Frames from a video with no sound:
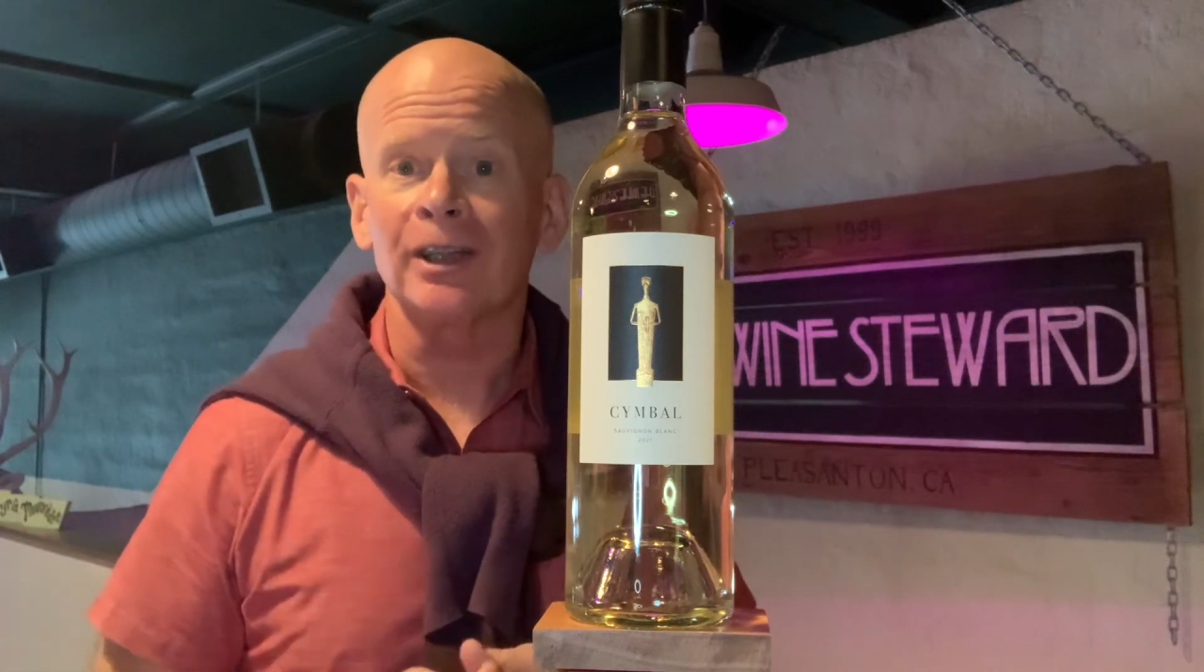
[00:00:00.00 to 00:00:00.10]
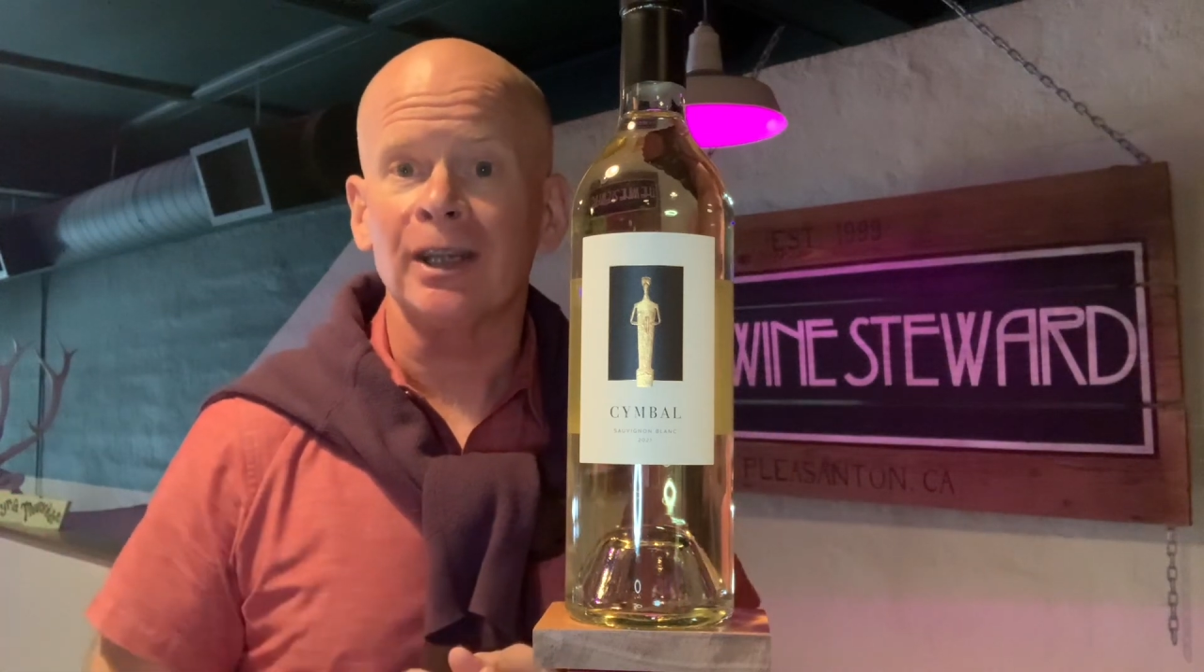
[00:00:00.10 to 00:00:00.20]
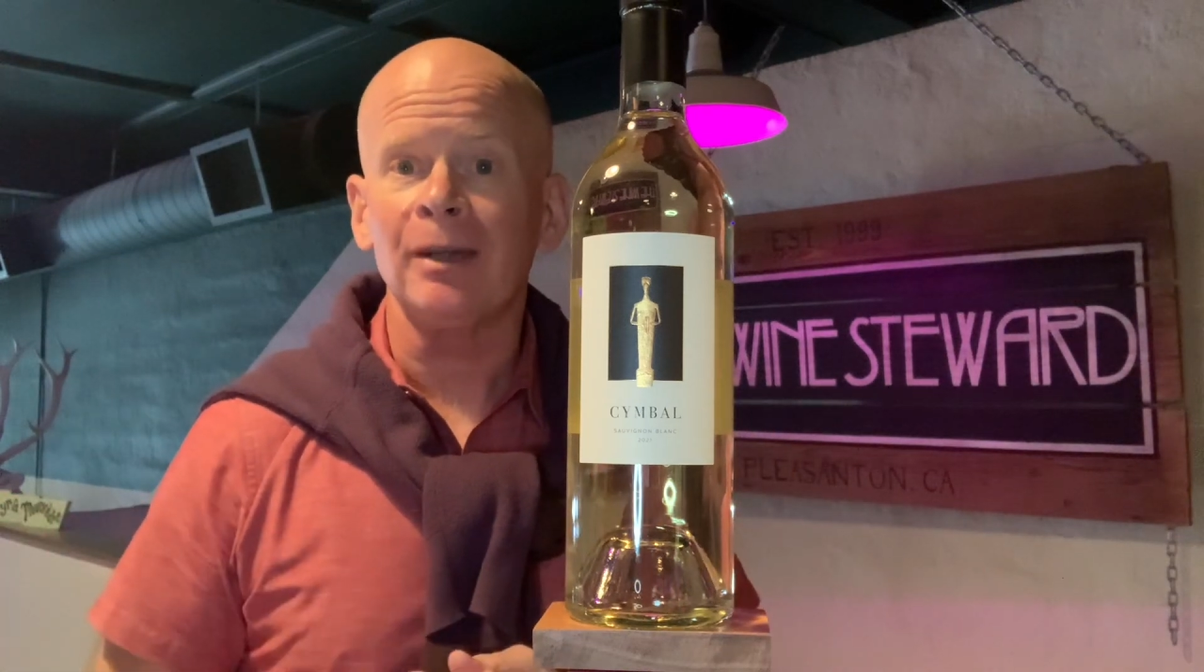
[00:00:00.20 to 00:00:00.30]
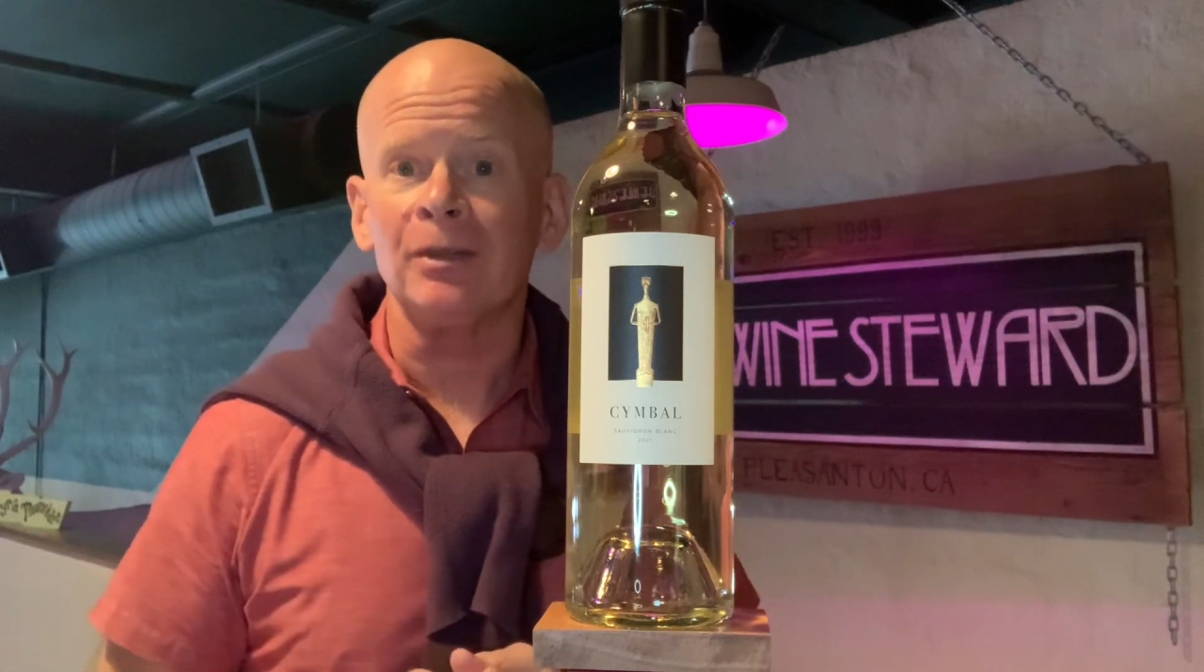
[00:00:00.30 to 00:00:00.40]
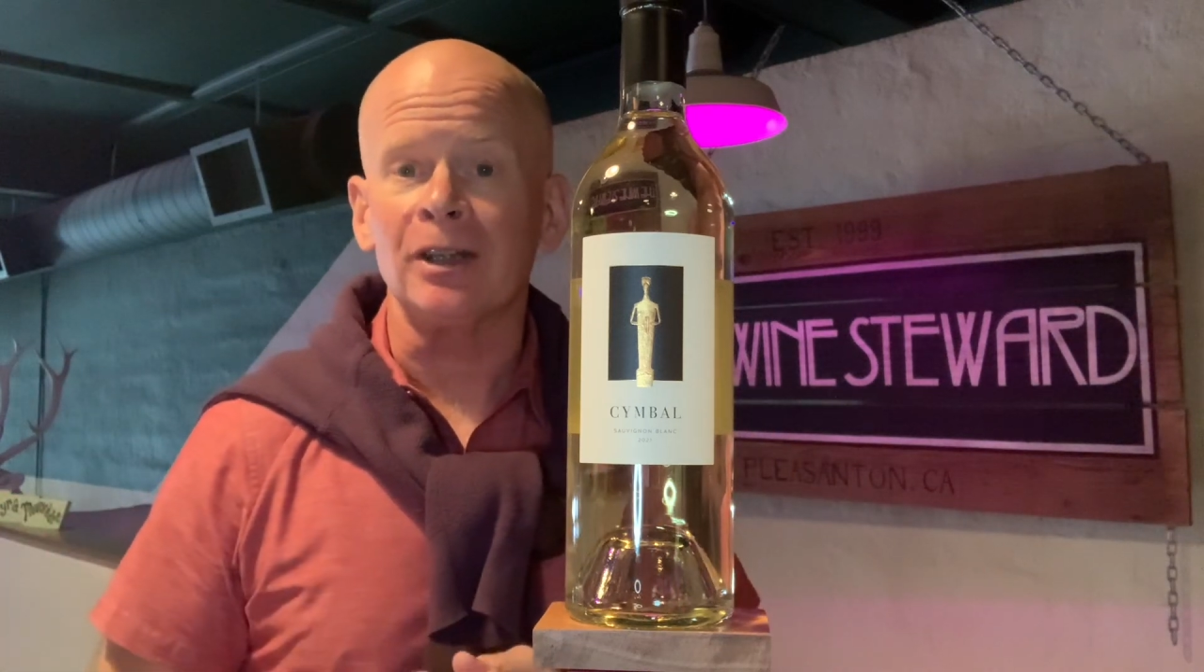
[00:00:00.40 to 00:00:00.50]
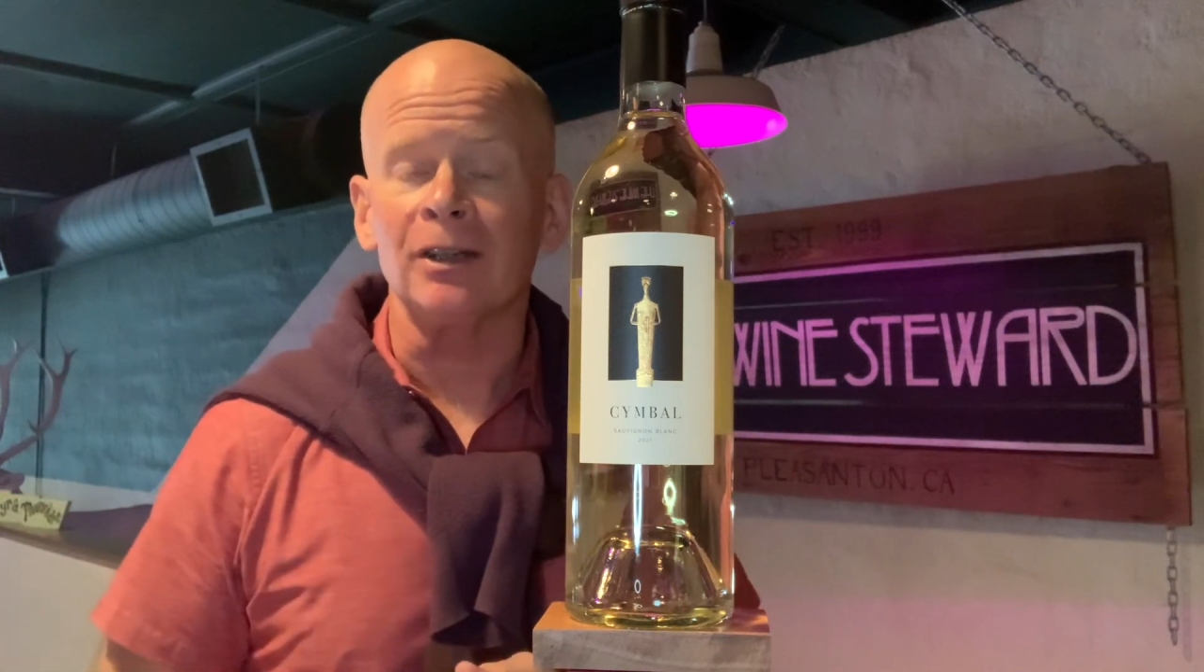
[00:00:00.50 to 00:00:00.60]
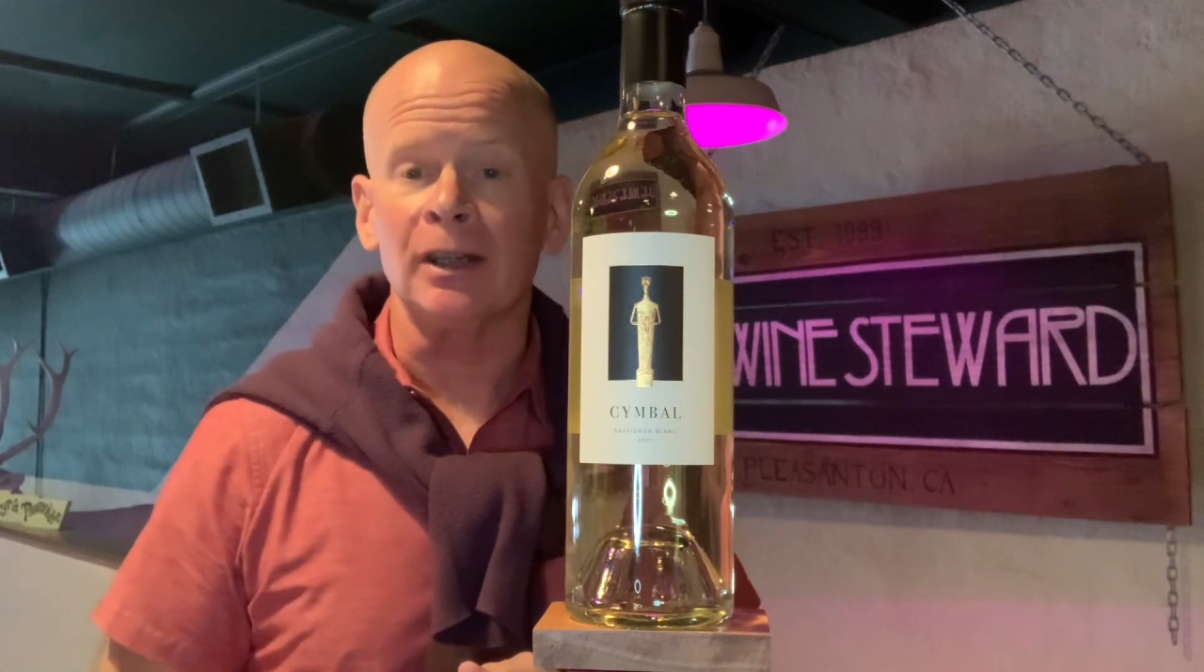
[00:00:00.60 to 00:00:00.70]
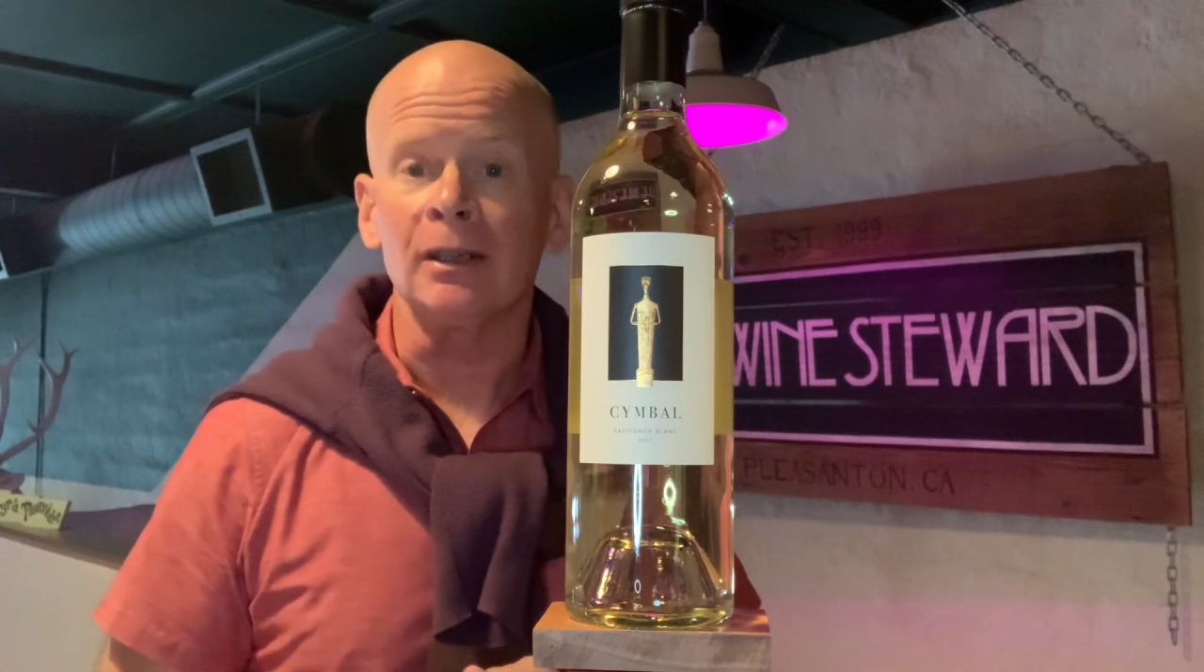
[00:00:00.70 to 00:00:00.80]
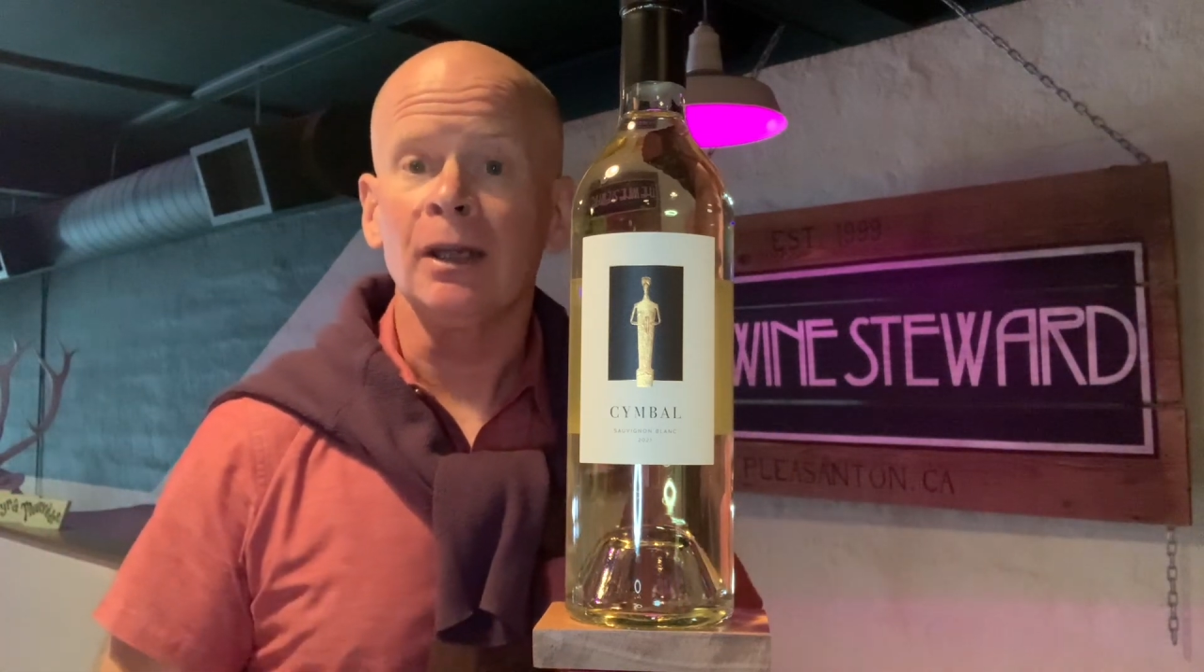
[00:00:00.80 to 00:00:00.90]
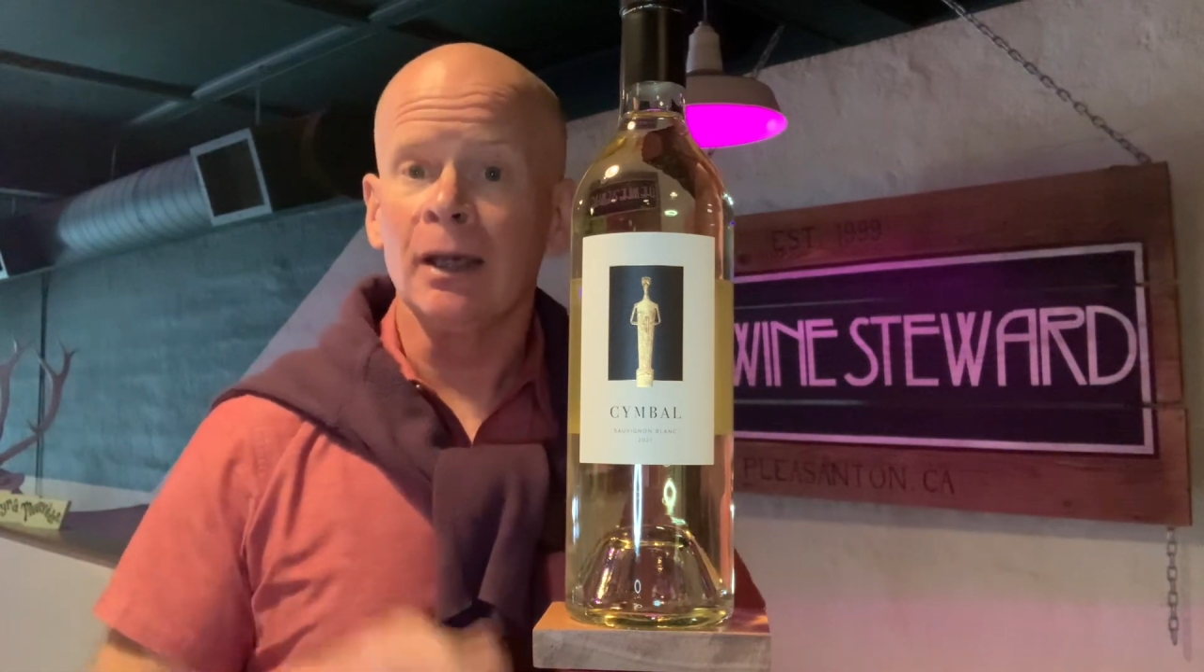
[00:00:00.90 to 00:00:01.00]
came that night.